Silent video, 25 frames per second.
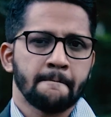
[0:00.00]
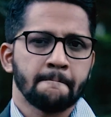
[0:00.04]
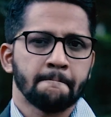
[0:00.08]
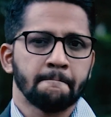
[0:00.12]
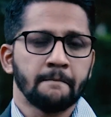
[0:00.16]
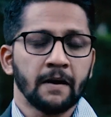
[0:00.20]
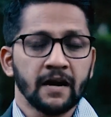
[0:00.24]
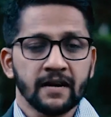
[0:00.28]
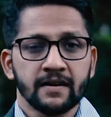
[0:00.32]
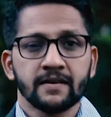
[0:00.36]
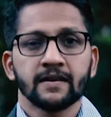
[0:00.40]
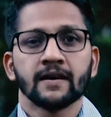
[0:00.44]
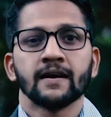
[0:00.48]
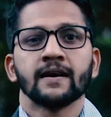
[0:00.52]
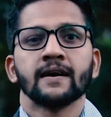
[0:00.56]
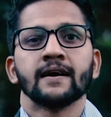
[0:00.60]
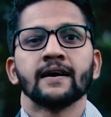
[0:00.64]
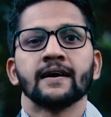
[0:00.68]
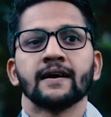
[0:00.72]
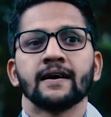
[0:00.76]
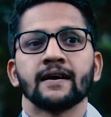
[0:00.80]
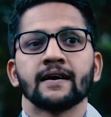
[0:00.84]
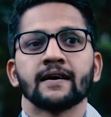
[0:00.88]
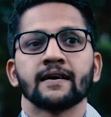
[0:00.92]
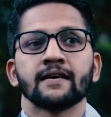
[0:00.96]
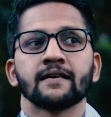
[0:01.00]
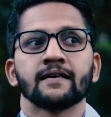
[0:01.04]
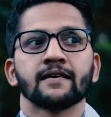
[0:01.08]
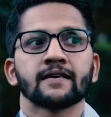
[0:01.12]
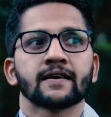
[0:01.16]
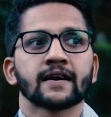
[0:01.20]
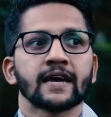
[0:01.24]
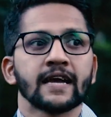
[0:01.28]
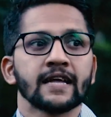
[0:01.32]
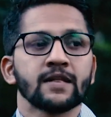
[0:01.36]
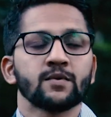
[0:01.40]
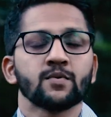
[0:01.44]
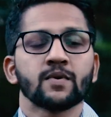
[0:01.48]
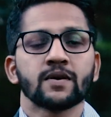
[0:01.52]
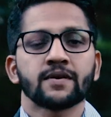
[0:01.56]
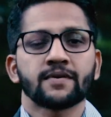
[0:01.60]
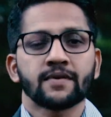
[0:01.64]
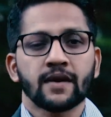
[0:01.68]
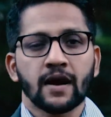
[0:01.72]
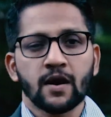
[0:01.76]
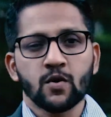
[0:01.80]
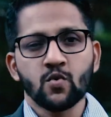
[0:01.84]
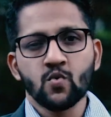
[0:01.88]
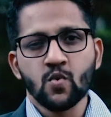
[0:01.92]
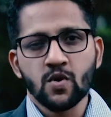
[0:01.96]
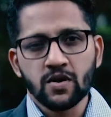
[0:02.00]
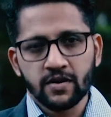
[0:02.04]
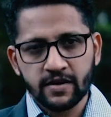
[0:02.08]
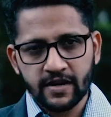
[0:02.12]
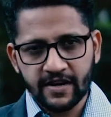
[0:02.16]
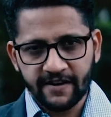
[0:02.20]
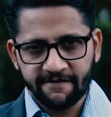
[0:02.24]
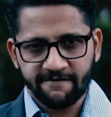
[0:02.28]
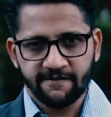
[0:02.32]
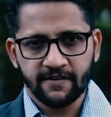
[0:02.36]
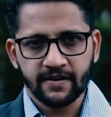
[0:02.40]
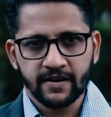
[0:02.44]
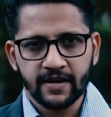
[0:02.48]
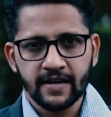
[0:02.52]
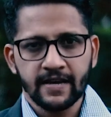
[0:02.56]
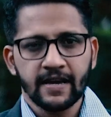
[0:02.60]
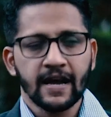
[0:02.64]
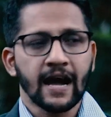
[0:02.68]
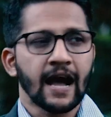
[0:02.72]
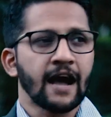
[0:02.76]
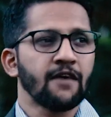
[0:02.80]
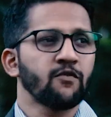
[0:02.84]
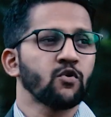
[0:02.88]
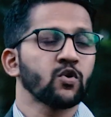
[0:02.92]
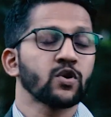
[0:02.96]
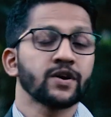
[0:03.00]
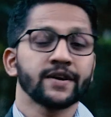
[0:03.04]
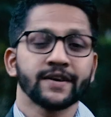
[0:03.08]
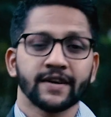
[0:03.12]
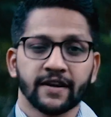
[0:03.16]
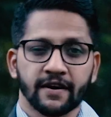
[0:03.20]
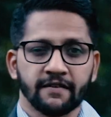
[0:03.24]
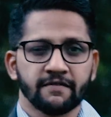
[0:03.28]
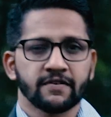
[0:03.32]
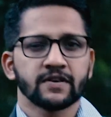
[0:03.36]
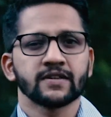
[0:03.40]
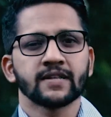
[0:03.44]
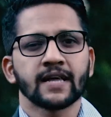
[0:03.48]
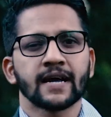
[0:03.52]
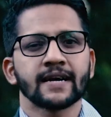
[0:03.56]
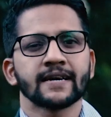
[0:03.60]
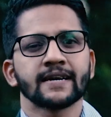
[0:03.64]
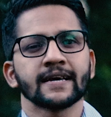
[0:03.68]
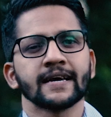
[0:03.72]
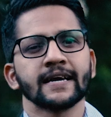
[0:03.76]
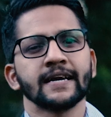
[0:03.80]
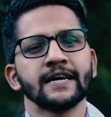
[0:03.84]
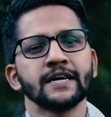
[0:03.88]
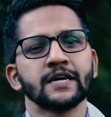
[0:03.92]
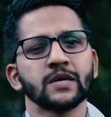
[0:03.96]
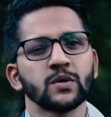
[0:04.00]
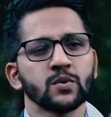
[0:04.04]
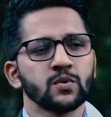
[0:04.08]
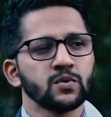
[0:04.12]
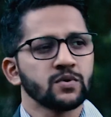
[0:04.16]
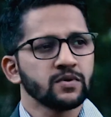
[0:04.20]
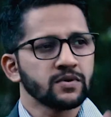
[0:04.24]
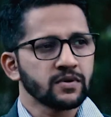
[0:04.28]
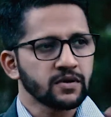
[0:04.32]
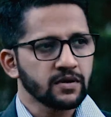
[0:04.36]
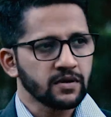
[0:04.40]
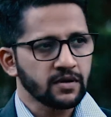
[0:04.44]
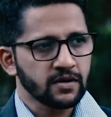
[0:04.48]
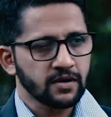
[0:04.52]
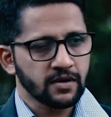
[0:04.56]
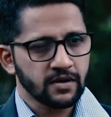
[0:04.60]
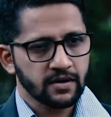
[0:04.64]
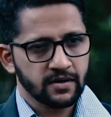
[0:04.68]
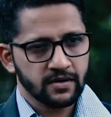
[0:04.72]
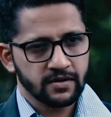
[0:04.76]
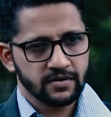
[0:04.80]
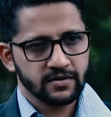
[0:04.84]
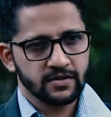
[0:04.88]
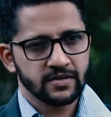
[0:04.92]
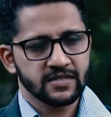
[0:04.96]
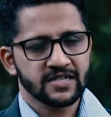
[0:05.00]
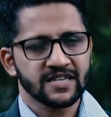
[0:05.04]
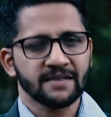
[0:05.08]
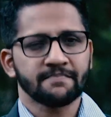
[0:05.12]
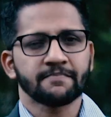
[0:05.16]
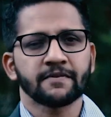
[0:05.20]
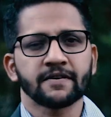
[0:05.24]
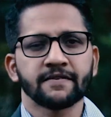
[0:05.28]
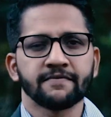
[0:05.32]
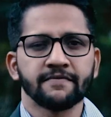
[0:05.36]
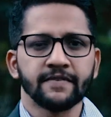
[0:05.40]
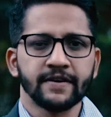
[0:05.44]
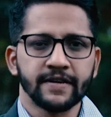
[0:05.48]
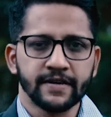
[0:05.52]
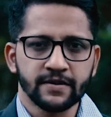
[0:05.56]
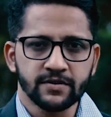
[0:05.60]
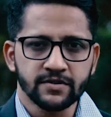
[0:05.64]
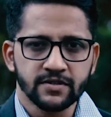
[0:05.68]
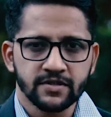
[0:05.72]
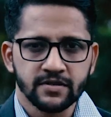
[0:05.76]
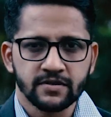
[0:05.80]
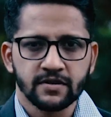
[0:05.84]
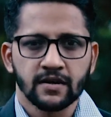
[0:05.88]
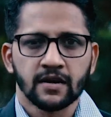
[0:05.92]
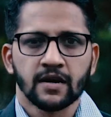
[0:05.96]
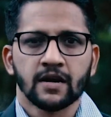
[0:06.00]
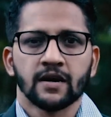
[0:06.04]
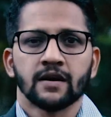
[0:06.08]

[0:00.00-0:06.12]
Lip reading: But Ketu and Rahu work differently. I have already covered that into the separate videos.